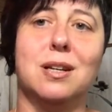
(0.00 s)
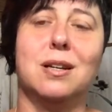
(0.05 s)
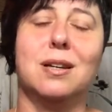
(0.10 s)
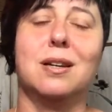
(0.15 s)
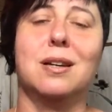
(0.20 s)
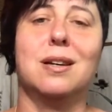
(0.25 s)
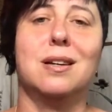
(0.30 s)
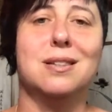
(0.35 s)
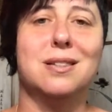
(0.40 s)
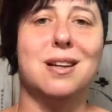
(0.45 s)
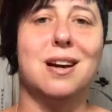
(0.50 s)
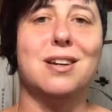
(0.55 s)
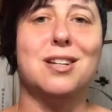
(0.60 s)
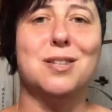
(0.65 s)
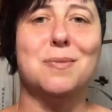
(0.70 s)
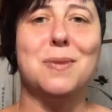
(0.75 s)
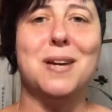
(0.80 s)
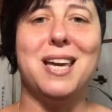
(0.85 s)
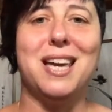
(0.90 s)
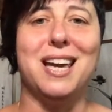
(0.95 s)
talk to
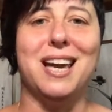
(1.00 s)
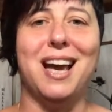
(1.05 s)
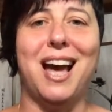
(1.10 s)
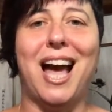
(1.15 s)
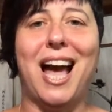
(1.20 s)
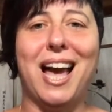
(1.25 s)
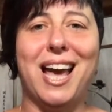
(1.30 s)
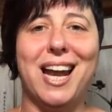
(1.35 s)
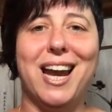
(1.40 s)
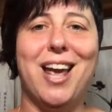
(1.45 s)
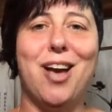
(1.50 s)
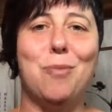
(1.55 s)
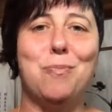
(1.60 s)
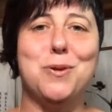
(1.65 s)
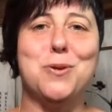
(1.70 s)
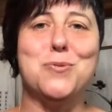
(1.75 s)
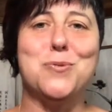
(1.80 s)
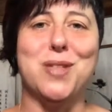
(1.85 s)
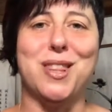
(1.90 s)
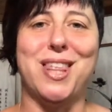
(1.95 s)
me. I can help you
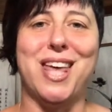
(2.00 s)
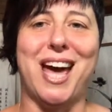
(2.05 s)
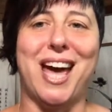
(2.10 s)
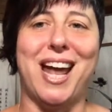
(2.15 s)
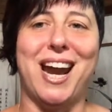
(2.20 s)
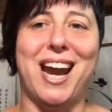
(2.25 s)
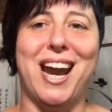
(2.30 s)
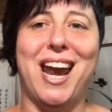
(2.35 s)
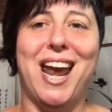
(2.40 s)
with that.